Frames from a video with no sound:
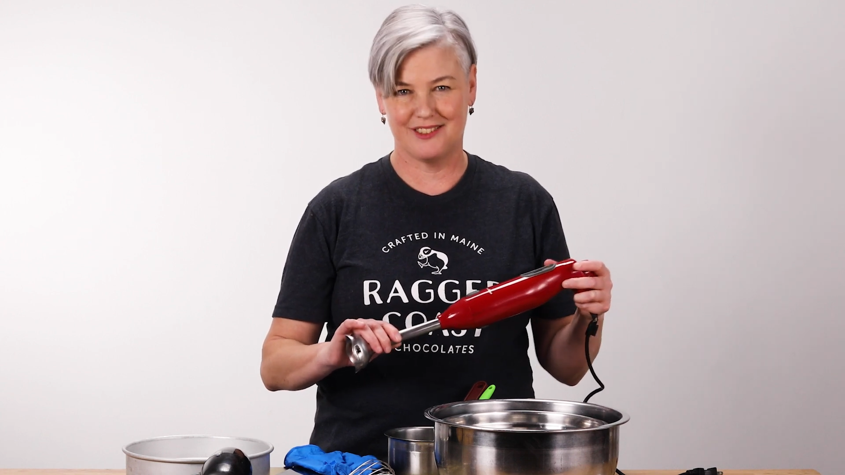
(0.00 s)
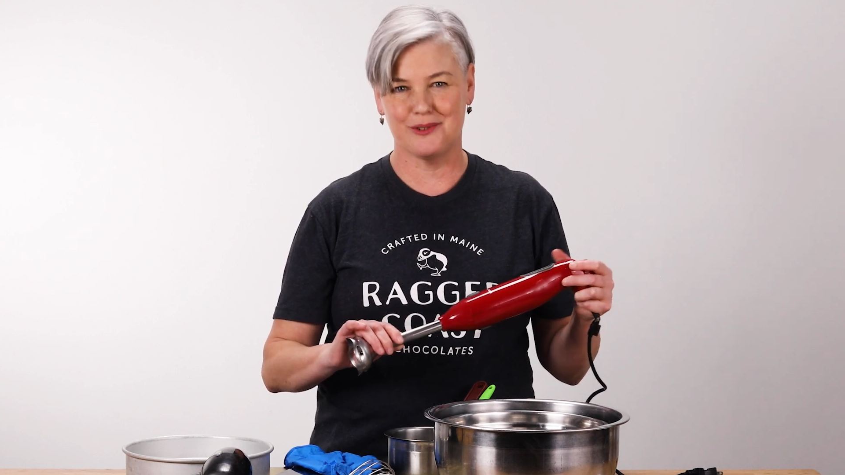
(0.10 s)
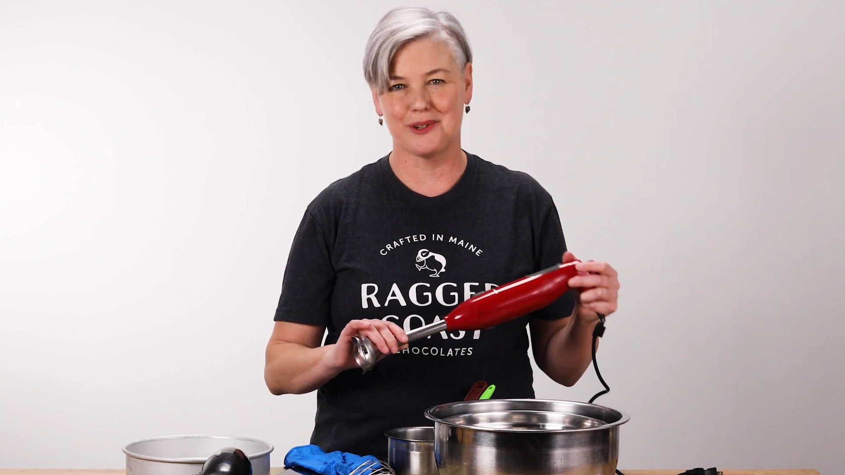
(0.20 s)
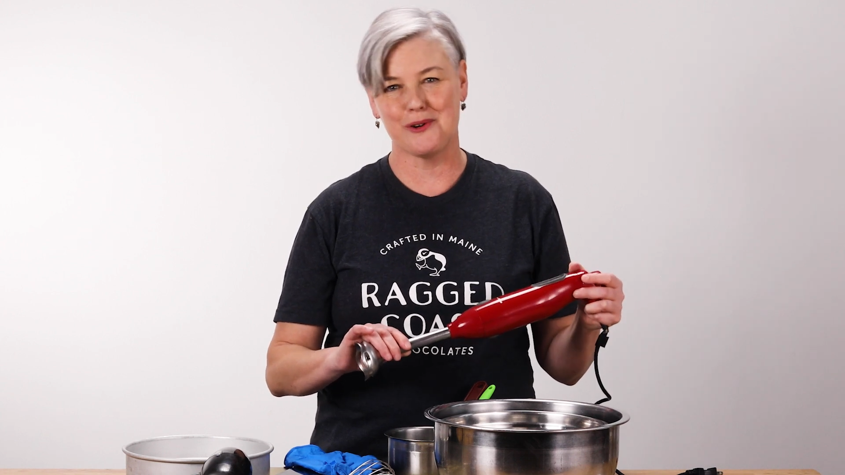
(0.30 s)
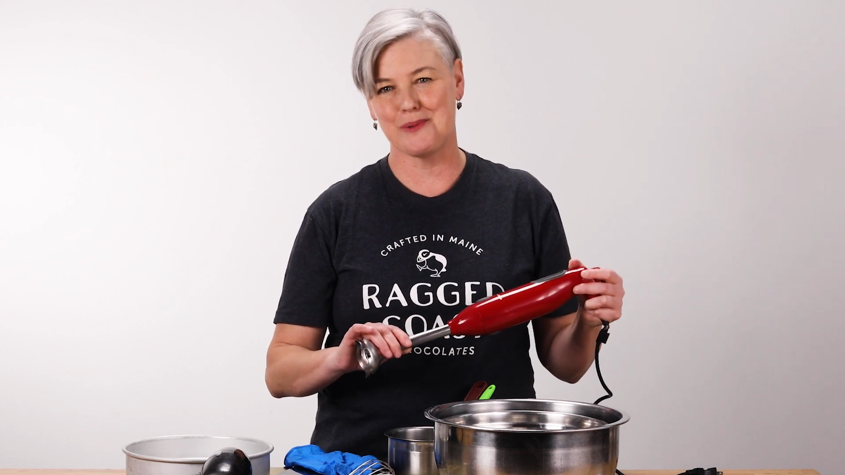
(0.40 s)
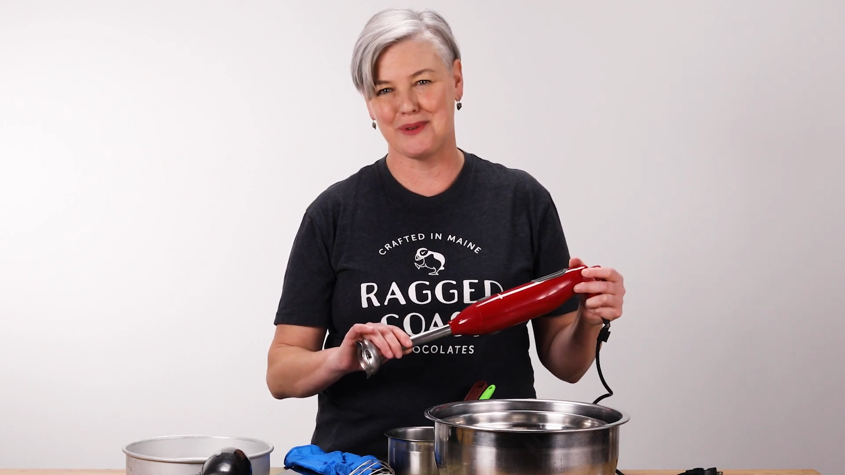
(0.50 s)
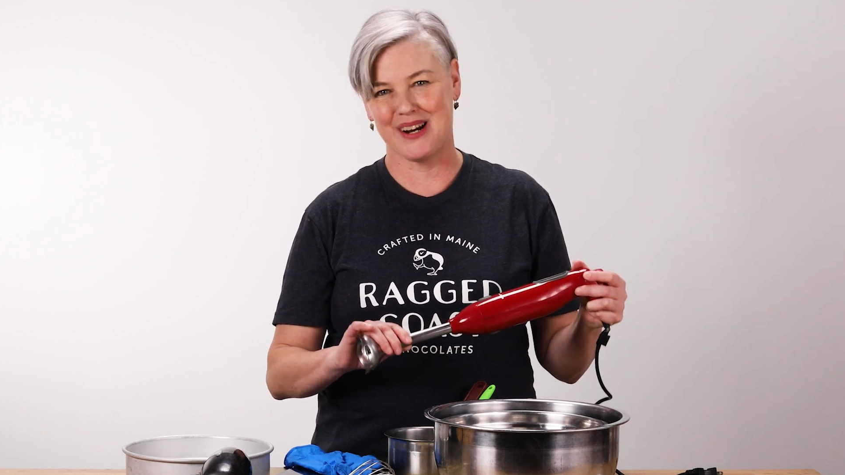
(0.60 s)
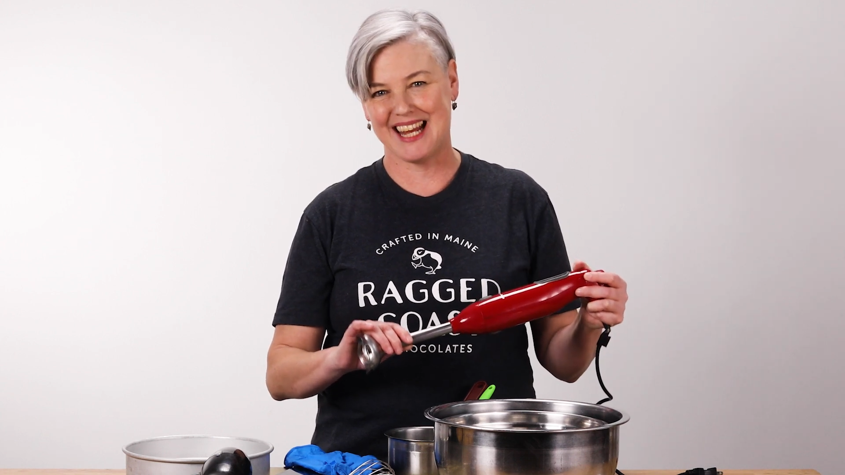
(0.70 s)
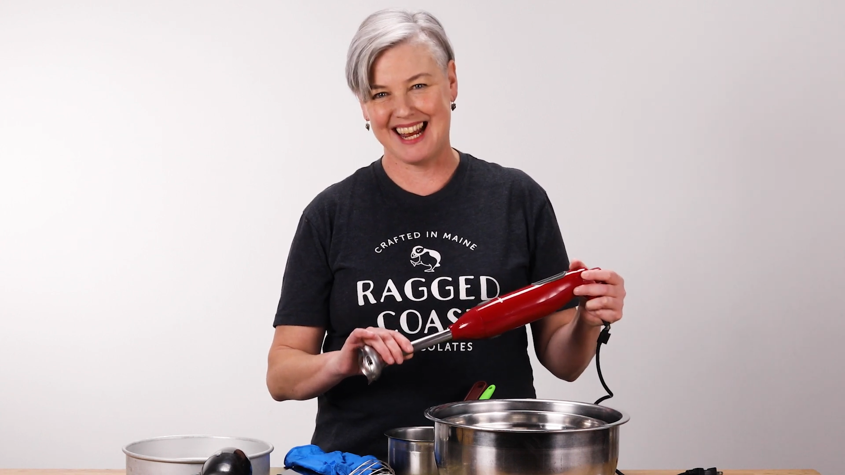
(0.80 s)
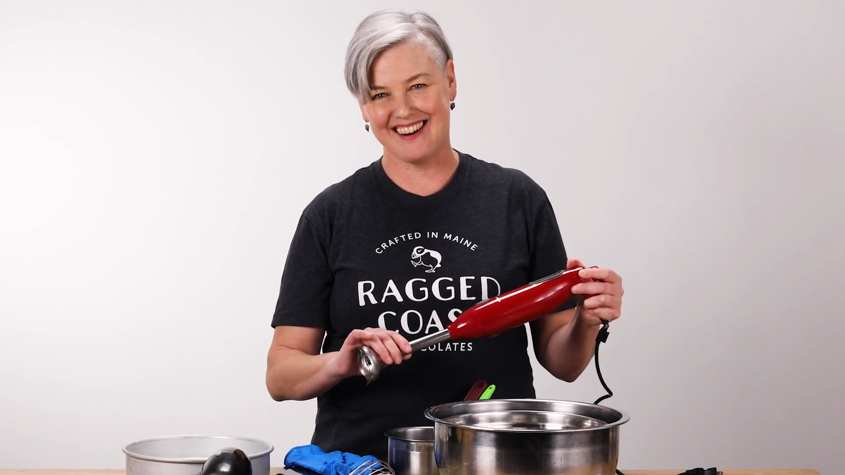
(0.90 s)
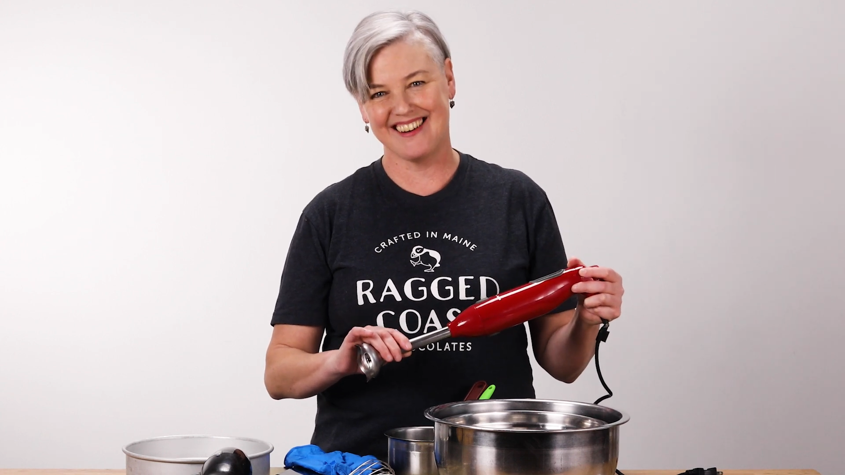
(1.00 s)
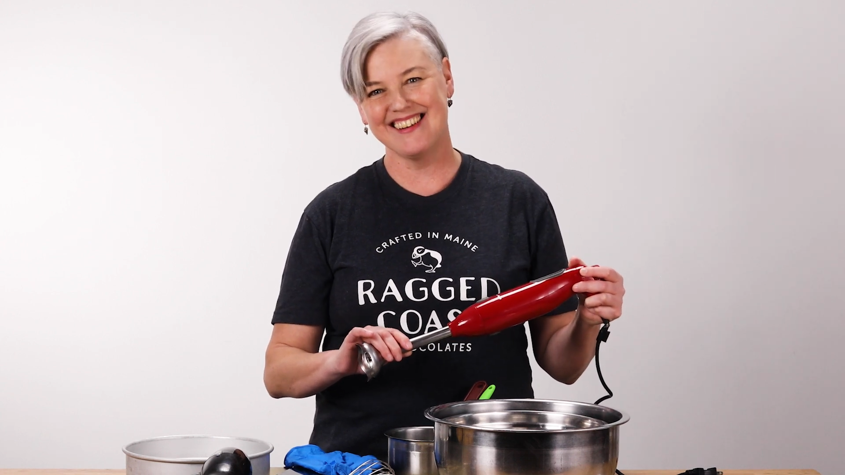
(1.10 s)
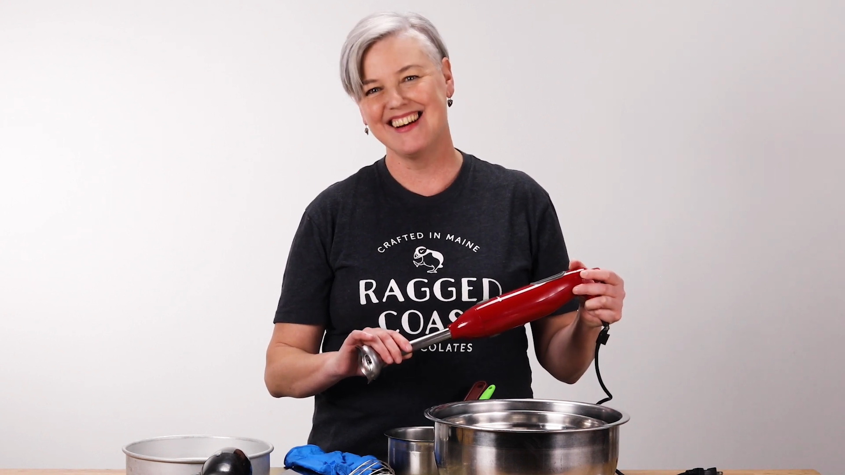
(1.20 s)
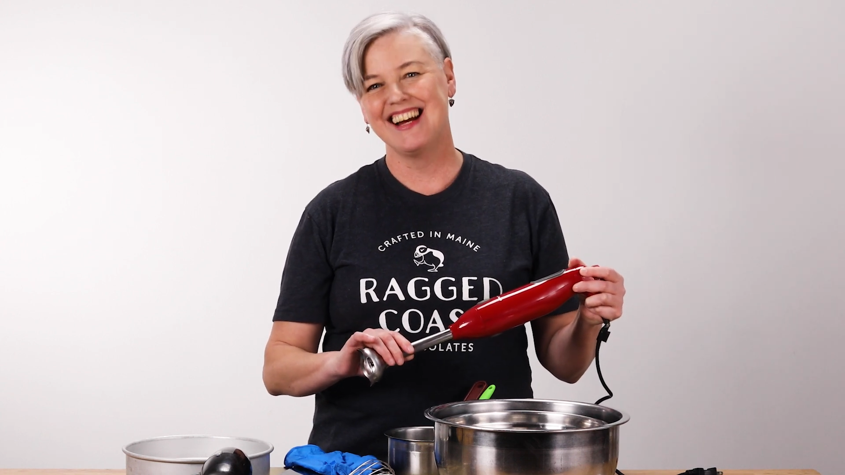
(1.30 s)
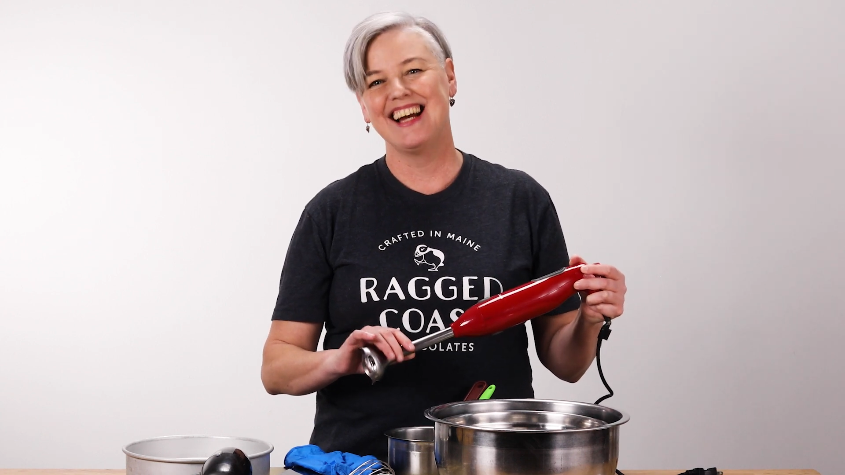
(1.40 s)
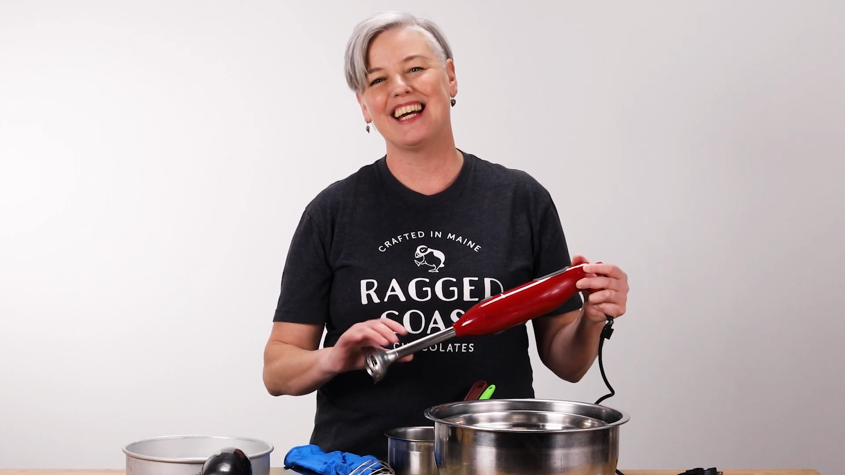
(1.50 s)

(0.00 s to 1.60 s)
to incorporate air